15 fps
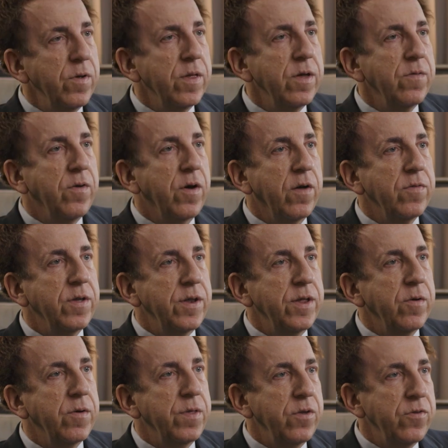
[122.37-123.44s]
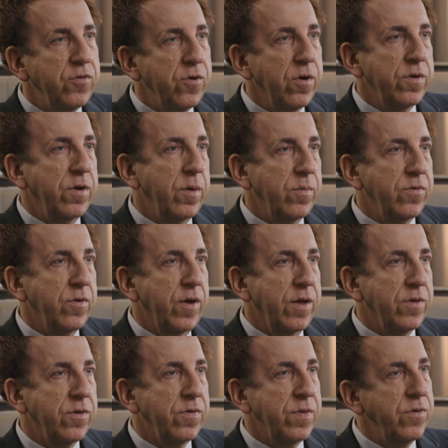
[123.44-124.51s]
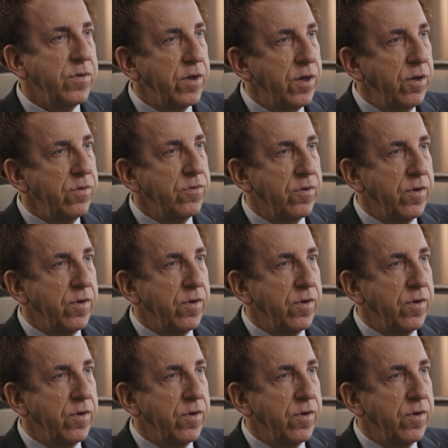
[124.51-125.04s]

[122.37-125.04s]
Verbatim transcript: really evolved to deal with these short-term stresses, these acute